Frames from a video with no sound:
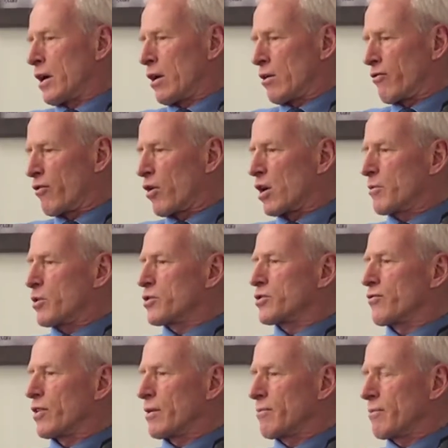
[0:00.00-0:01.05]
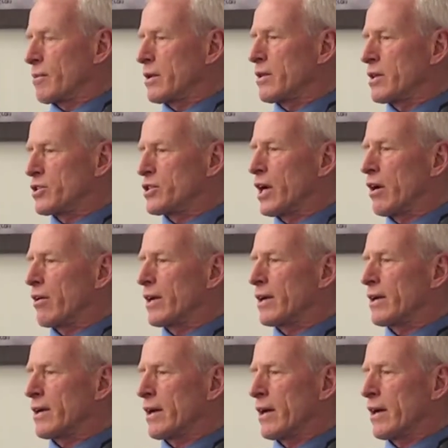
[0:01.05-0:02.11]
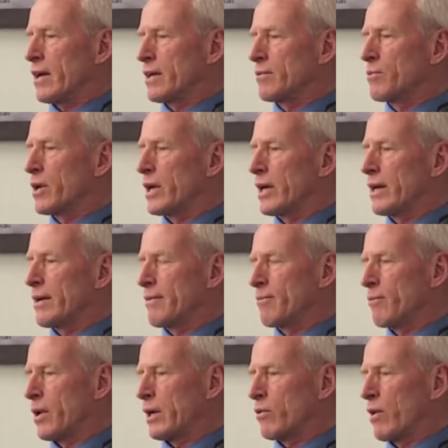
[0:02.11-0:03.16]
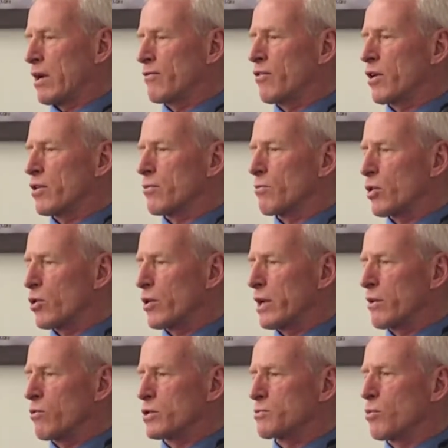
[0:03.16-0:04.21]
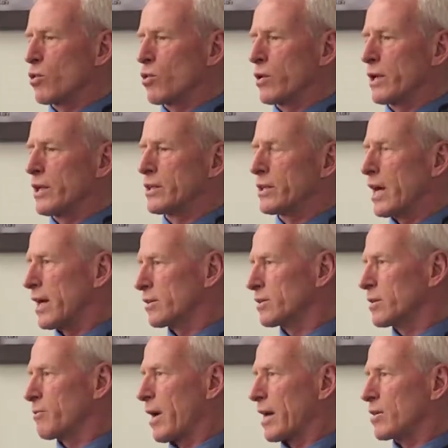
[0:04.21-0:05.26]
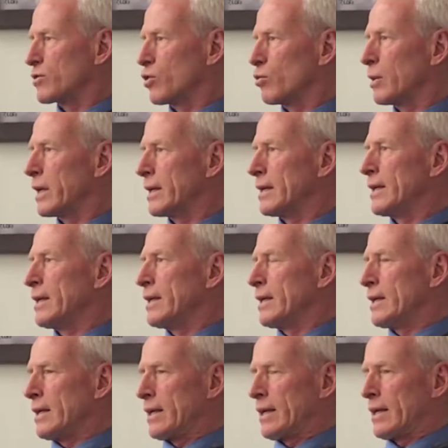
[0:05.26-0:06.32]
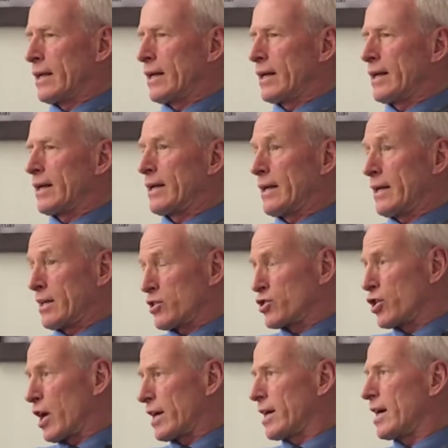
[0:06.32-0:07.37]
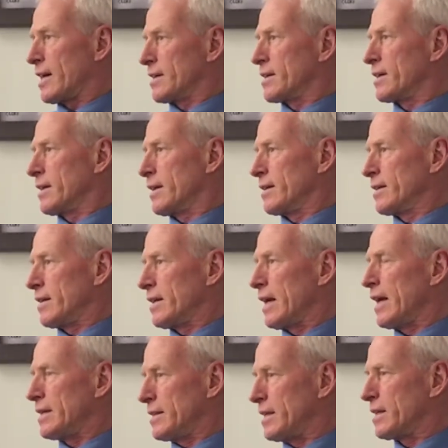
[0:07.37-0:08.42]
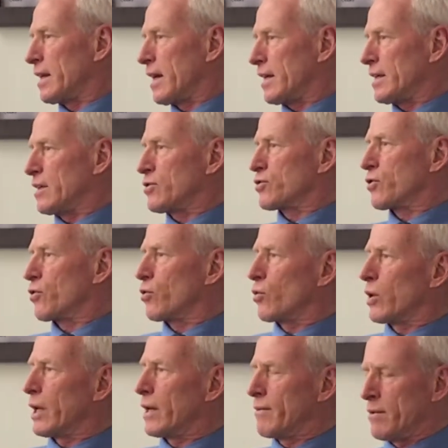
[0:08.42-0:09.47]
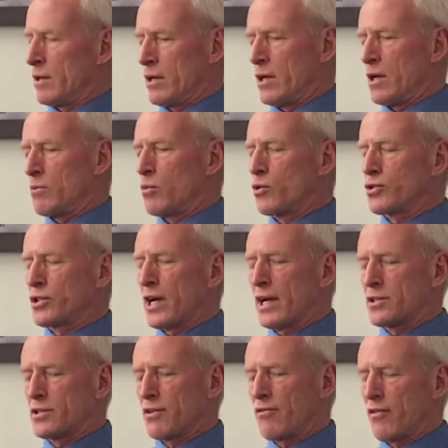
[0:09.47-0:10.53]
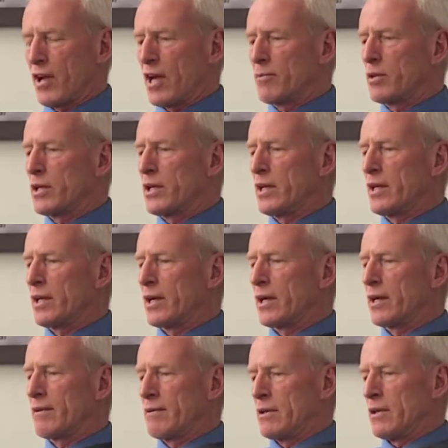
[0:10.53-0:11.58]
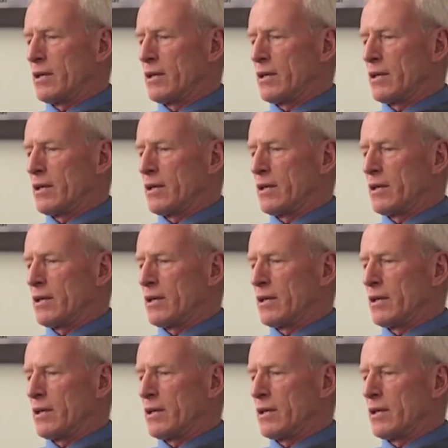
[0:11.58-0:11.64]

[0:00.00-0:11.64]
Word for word: are farmers from this area, and my my grandfather Murray was born in Lyleton, Manitoba, uh, in a sod hut in the 1890s. So uh, both sides of the family uh,